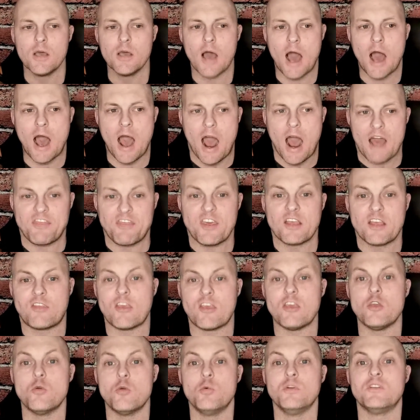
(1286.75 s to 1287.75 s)
I think
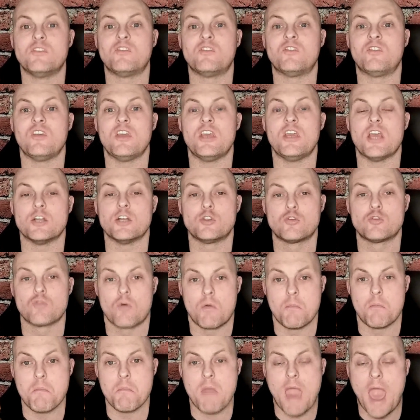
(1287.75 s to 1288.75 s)
that you would see a
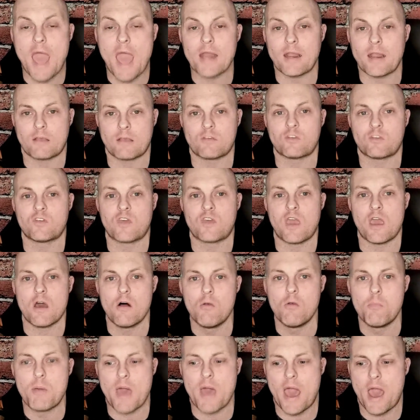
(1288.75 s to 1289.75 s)
dramatic
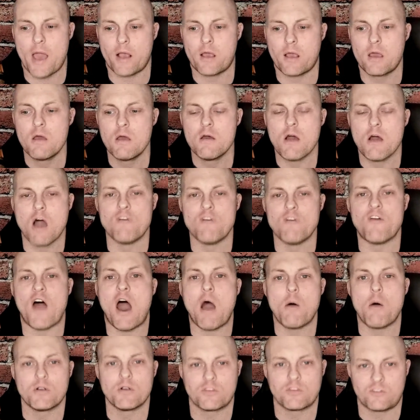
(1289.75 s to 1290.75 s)
scale back of
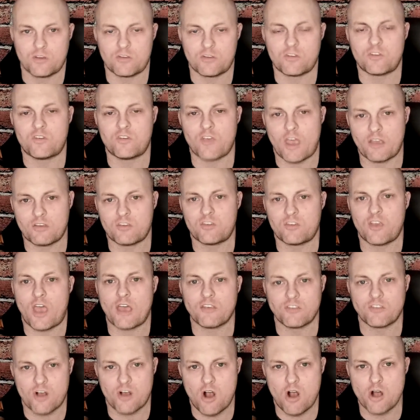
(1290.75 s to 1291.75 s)
our success
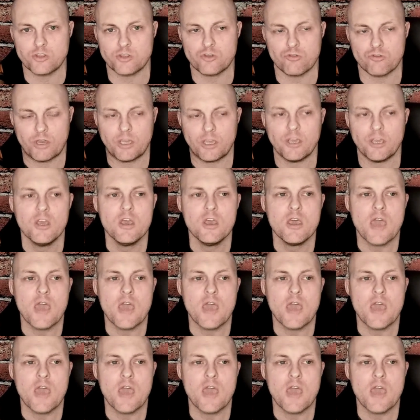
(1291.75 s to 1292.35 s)
as a country.